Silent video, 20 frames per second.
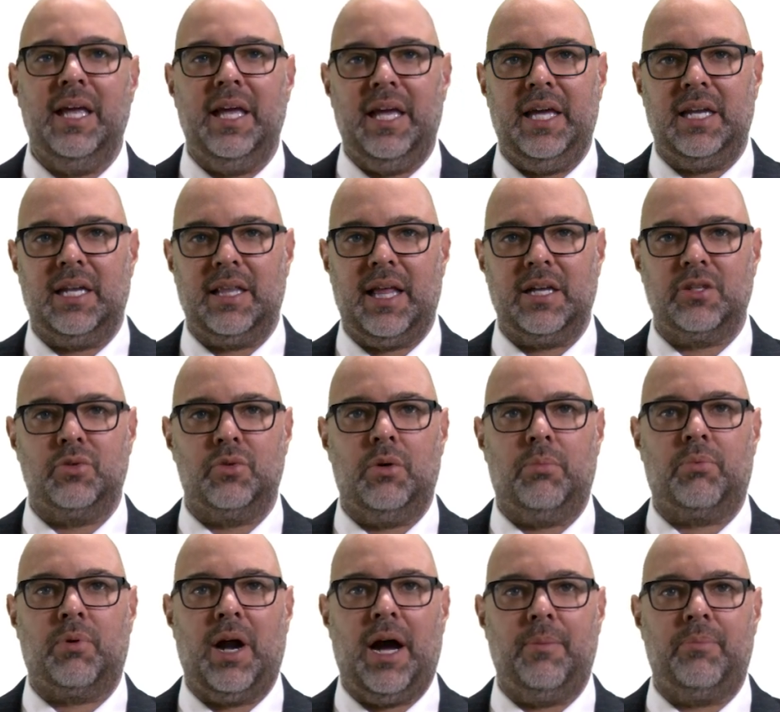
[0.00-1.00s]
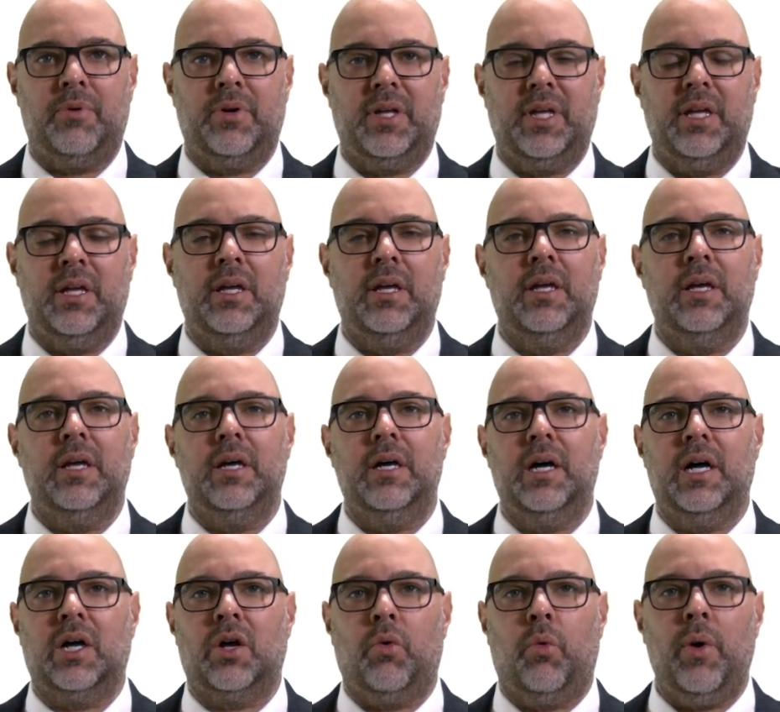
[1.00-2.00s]
intellectual property,
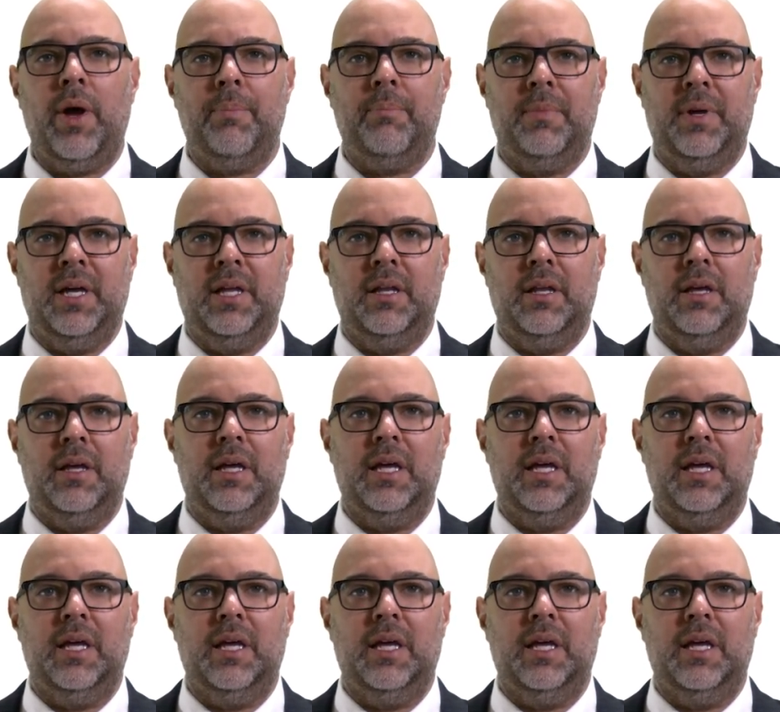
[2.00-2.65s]
equipment,